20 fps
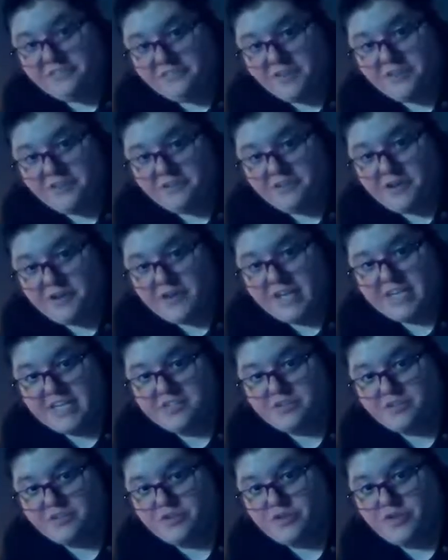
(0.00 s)
look for you
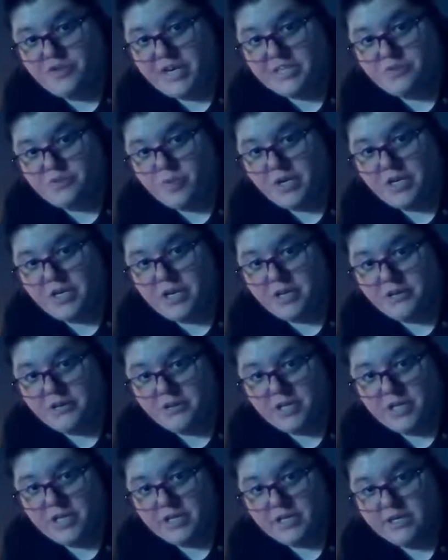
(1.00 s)
guys, or do you guys want another
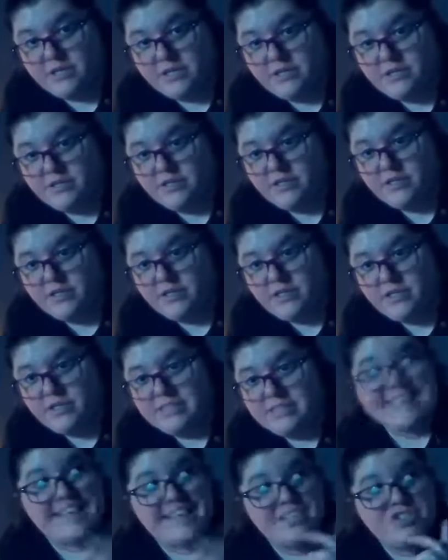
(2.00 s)
look?
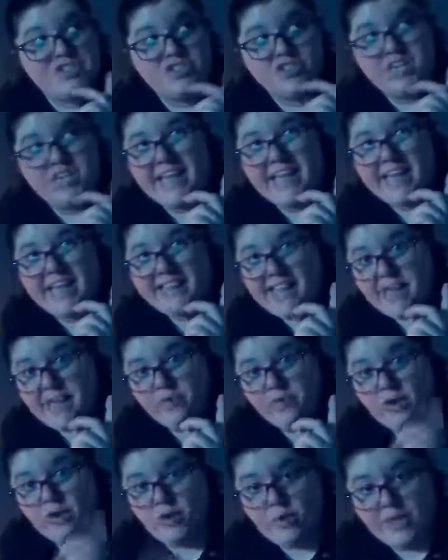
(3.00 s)
Because I can turn on that light
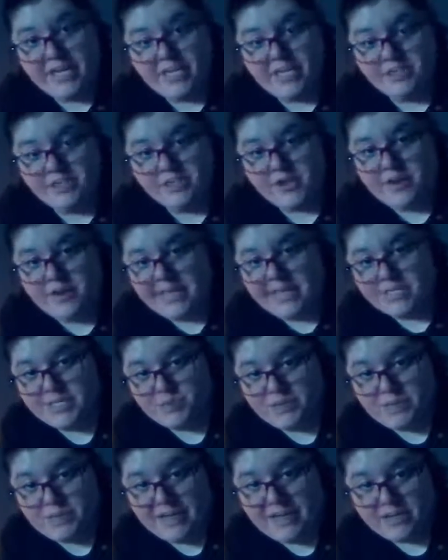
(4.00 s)
real quick and show you guys
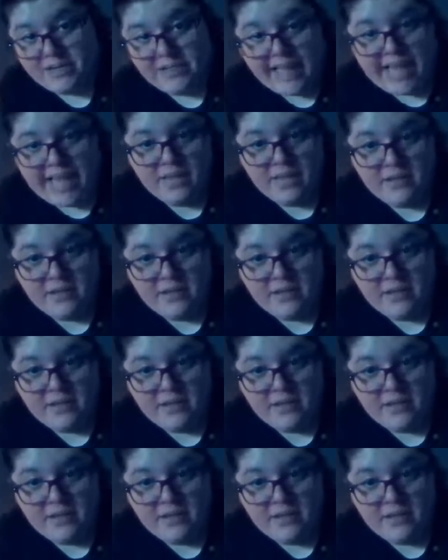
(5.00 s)
with a better light.